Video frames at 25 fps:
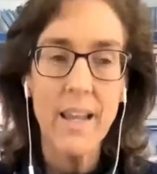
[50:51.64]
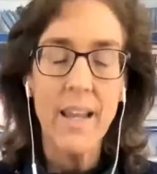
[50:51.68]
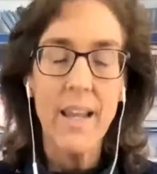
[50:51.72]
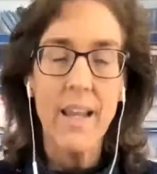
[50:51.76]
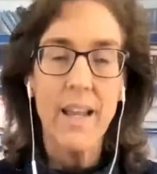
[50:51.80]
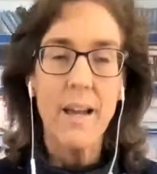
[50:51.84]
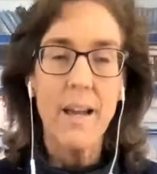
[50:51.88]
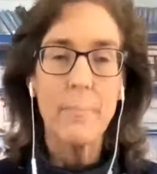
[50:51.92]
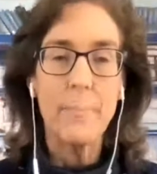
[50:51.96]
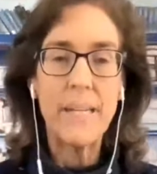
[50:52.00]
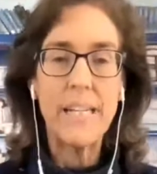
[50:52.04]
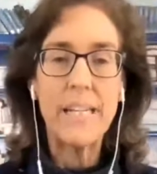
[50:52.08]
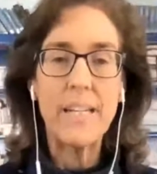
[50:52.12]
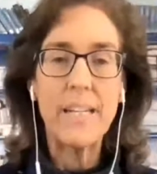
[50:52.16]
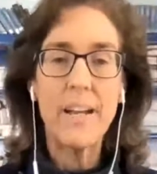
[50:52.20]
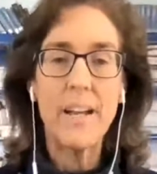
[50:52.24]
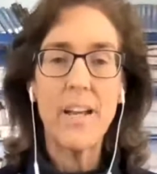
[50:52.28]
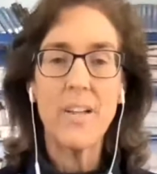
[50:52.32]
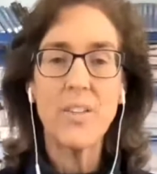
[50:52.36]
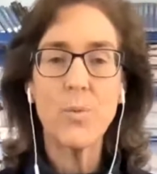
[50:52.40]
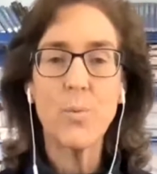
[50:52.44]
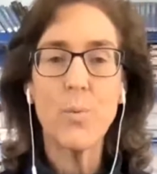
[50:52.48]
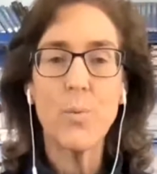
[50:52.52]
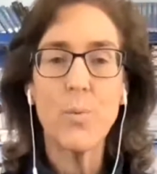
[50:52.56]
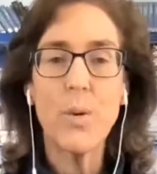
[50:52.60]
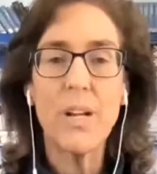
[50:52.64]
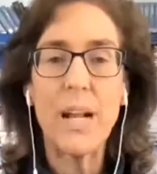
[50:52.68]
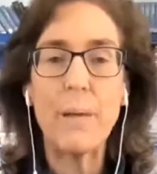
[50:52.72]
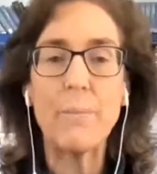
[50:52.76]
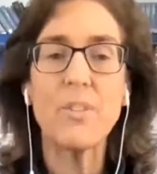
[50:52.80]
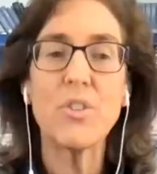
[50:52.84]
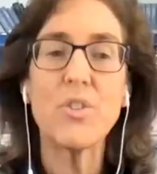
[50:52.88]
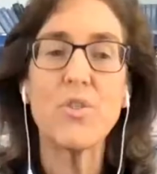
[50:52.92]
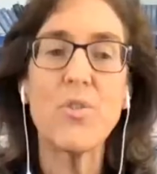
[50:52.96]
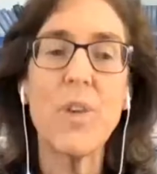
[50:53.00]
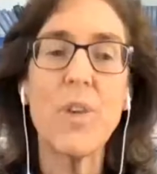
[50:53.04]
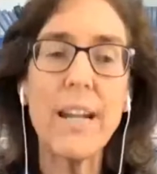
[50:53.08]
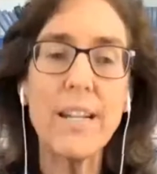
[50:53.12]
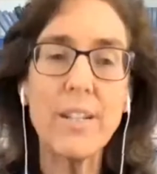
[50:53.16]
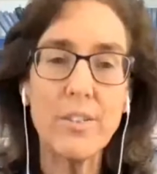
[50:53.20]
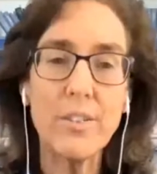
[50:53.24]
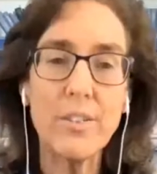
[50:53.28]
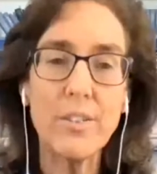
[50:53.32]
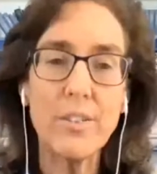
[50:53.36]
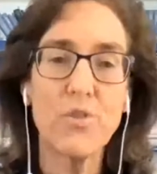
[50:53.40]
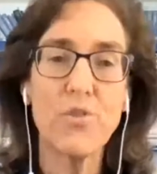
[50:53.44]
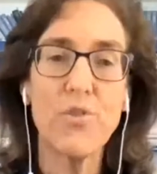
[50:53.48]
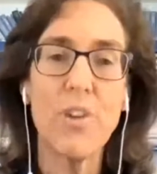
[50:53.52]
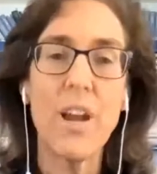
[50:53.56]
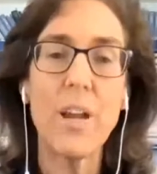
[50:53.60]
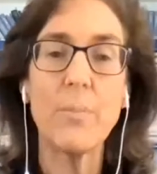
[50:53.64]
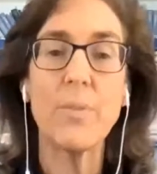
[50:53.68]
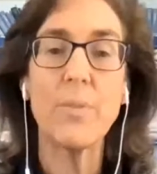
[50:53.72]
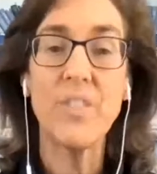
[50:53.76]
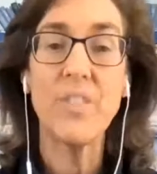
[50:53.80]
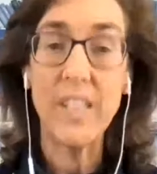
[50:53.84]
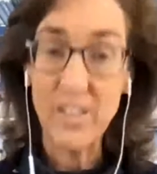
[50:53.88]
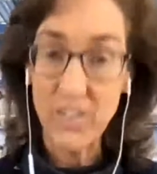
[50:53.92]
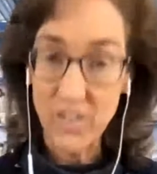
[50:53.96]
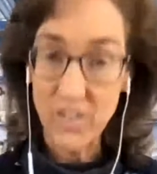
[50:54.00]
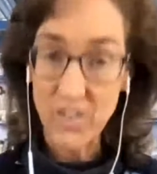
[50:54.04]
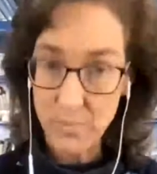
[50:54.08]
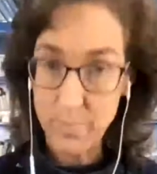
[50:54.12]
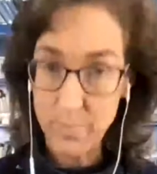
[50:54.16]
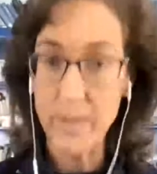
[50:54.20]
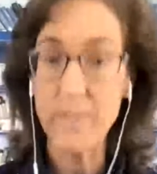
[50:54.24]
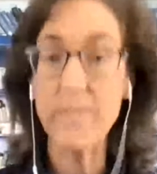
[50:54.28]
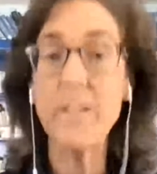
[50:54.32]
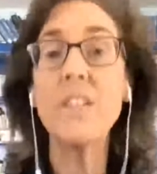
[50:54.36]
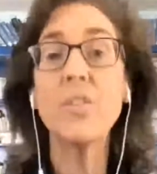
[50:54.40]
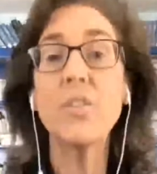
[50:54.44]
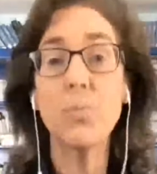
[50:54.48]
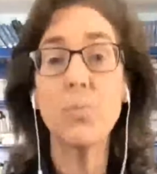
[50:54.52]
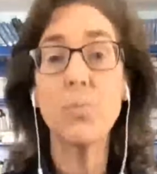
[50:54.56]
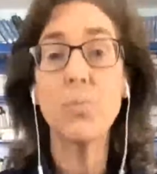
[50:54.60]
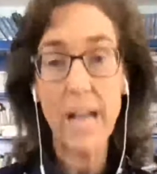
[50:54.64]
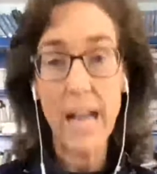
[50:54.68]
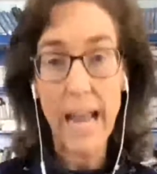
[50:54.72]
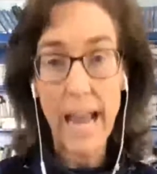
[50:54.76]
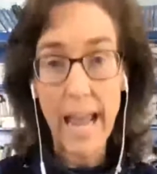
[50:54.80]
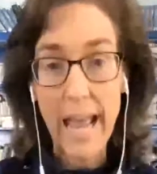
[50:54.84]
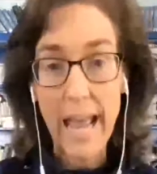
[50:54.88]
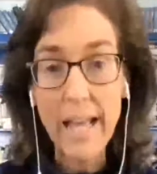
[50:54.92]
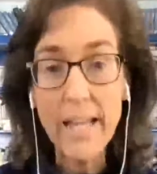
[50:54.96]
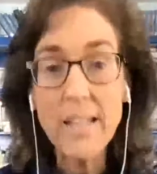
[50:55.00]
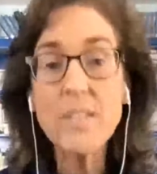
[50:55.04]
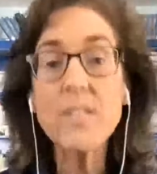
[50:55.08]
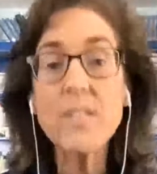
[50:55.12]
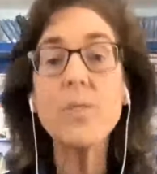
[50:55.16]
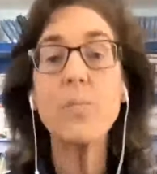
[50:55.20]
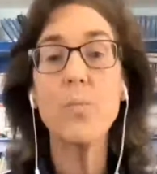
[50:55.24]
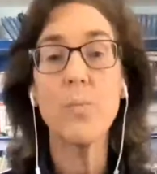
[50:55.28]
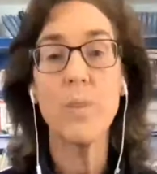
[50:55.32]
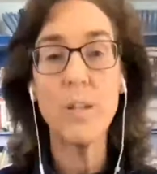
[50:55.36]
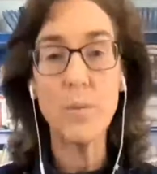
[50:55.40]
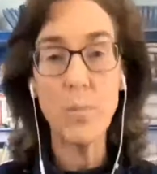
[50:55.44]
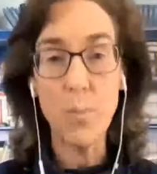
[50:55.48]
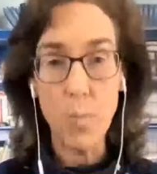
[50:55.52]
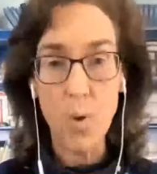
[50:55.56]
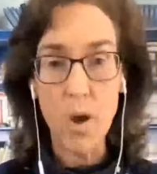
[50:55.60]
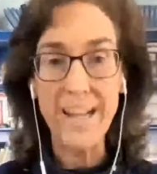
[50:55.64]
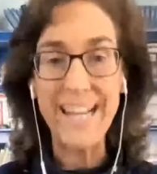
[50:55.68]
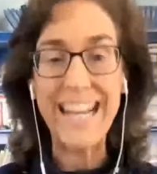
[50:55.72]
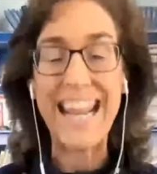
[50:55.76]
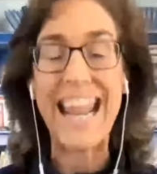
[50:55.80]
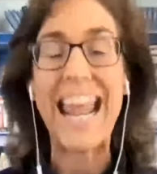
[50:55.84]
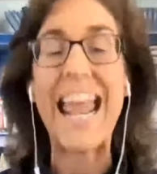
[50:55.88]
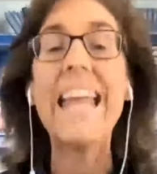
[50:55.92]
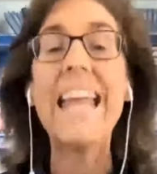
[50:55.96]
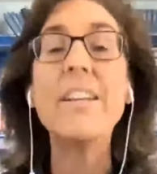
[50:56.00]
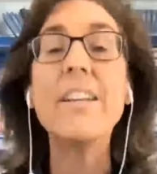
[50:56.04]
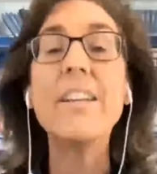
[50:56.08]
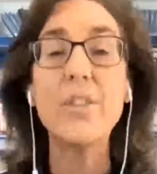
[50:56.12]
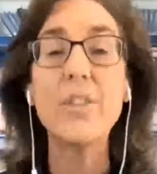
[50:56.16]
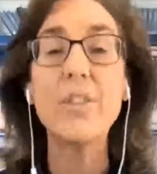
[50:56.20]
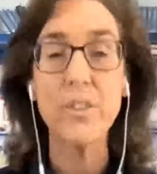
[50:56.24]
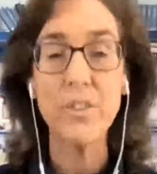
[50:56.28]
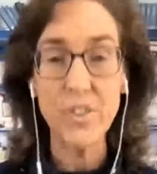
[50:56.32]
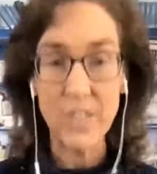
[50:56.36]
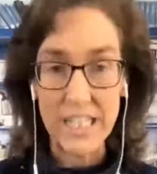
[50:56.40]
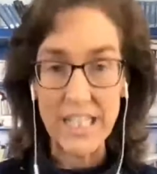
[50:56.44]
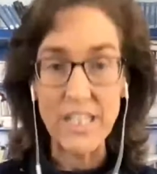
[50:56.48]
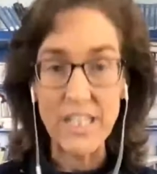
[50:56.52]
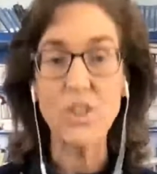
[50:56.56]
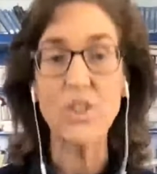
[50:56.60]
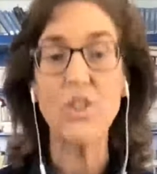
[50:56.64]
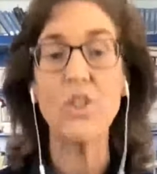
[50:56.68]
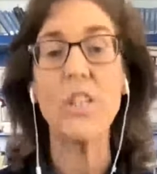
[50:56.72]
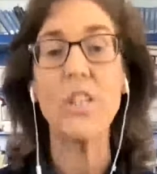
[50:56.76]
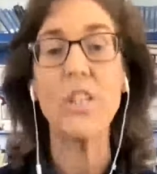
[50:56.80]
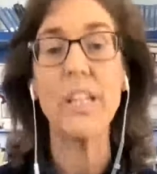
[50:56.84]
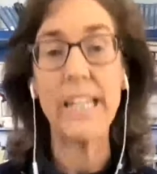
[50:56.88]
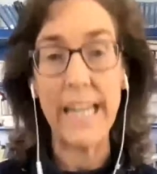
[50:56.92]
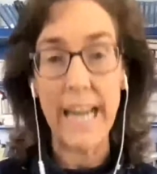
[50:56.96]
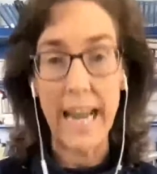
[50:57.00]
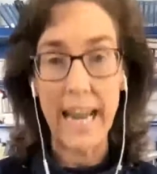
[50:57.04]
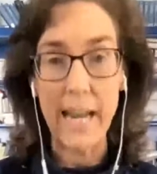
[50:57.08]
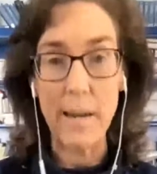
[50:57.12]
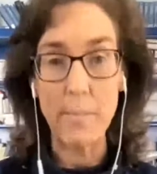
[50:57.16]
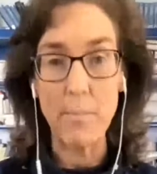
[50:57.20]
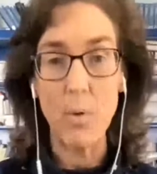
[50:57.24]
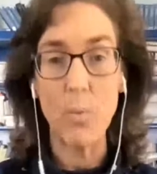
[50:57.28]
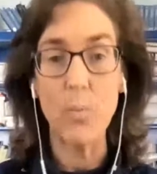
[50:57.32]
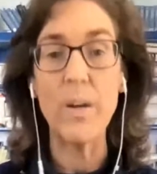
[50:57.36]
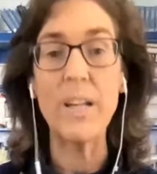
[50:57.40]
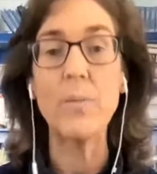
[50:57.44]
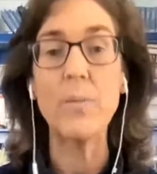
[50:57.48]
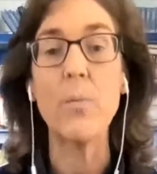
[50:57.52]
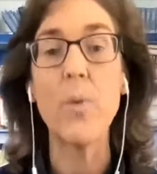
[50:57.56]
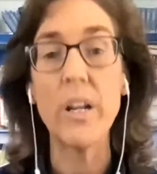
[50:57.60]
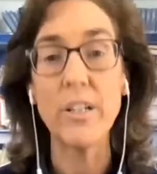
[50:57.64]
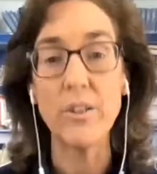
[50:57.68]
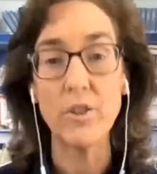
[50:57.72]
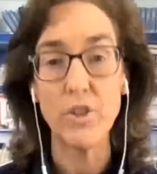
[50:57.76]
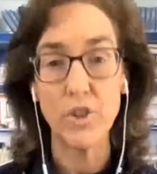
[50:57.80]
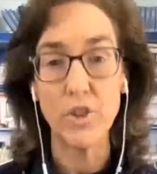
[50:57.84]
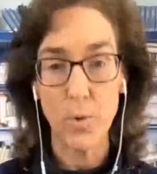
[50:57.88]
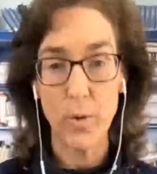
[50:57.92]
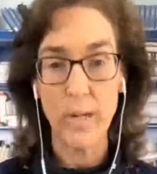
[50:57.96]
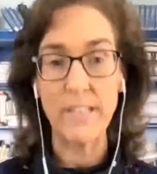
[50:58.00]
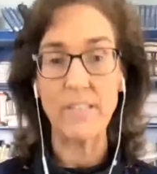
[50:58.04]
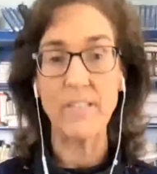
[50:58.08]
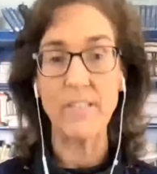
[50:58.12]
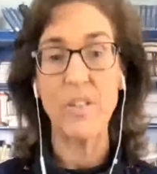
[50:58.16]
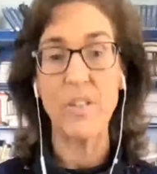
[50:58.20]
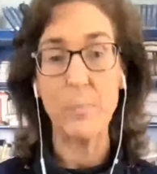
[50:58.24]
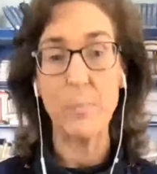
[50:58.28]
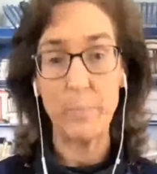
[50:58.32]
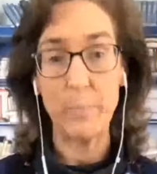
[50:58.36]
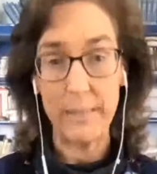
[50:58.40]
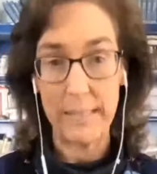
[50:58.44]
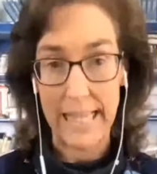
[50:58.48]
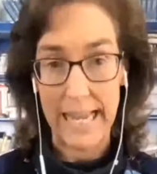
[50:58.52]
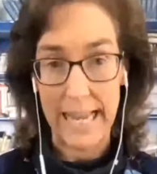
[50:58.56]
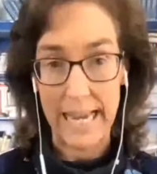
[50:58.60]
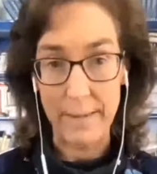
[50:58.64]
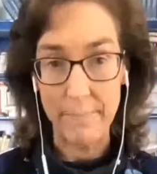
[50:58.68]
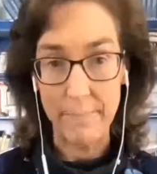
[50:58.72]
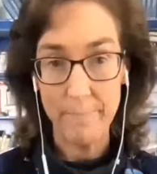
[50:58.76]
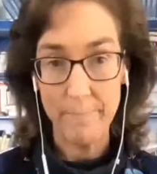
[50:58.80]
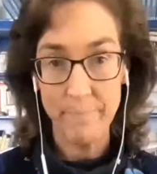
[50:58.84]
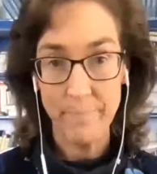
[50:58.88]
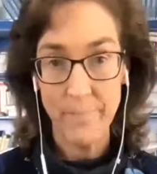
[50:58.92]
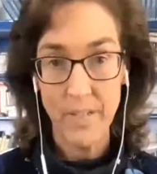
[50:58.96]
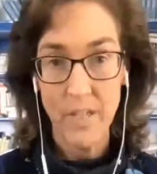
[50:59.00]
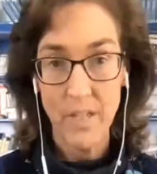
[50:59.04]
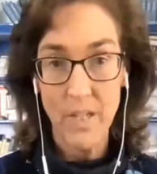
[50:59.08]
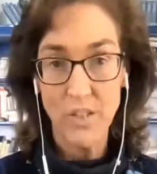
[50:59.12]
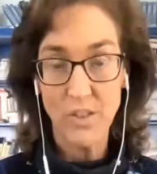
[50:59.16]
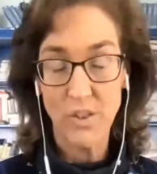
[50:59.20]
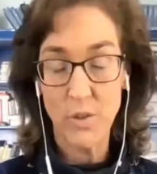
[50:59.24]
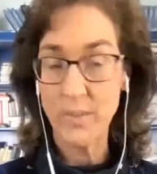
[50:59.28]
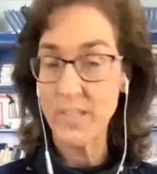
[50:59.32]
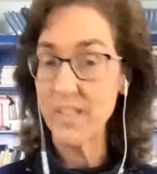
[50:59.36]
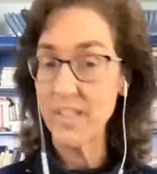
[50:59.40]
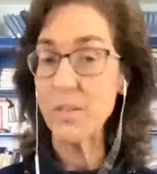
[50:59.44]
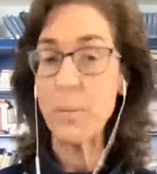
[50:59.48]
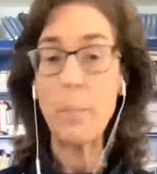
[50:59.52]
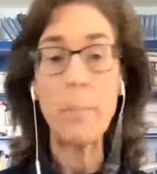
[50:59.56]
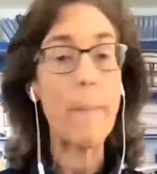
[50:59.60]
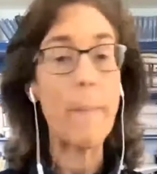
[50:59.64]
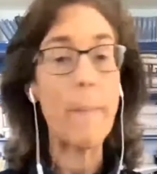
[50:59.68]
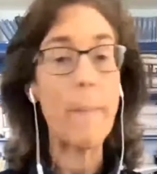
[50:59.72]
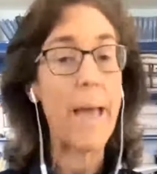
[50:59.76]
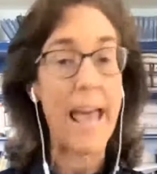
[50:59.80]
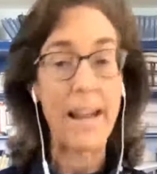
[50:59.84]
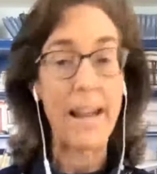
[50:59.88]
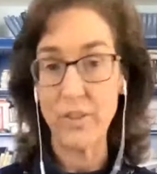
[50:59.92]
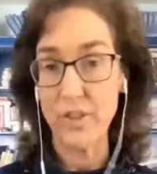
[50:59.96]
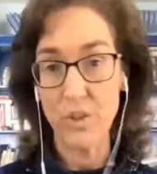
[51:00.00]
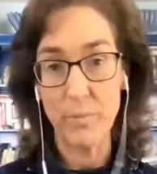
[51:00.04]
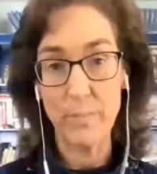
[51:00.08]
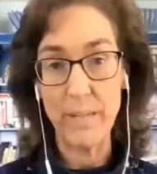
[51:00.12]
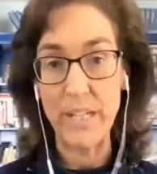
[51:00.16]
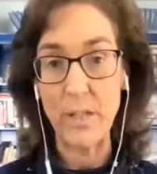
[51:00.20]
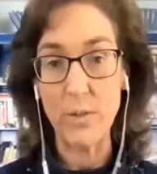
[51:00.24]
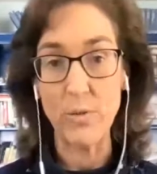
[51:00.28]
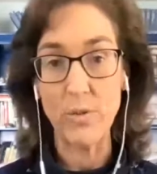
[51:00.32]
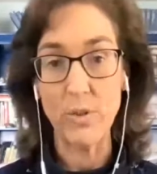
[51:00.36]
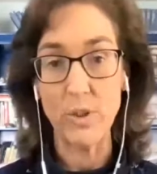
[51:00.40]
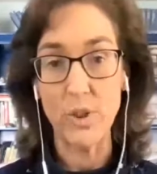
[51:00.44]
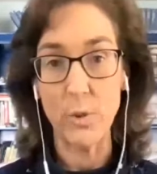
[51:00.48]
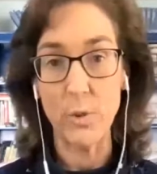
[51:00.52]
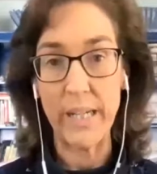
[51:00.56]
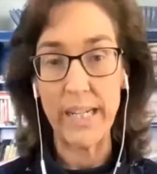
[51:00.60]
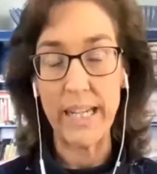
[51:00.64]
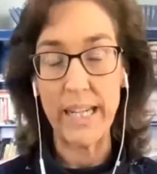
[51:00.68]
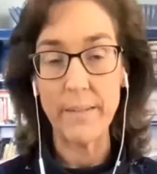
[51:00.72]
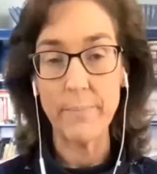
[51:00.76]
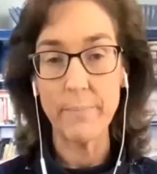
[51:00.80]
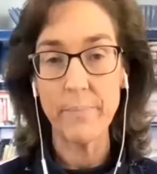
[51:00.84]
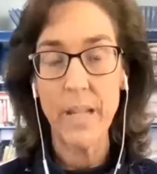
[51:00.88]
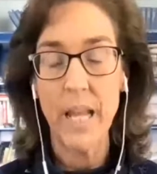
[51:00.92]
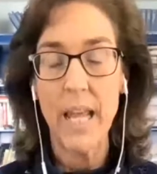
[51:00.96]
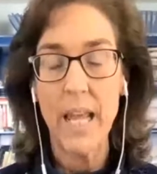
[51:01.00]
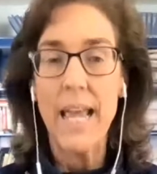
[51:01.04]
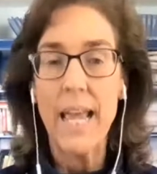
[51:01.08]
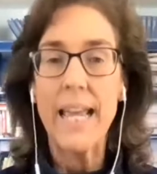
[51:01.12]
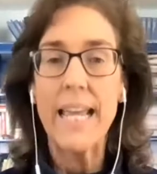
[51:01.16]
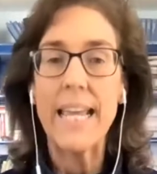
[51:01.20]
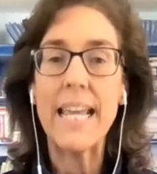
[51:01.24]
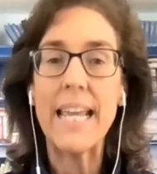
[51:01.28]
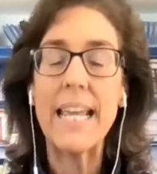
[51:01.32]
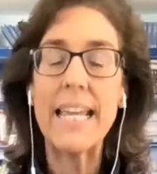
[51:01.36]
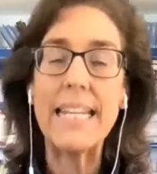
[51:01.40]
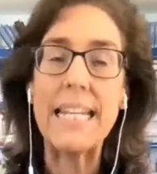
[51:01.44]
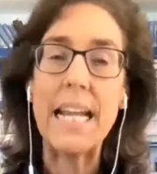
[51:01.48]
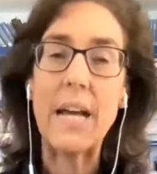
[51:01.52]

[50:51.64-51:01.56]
Because what I was trying to describe was the experience one has when one enters into the game, when one joins the play. So it doesn't matter to me who's doing it. Now,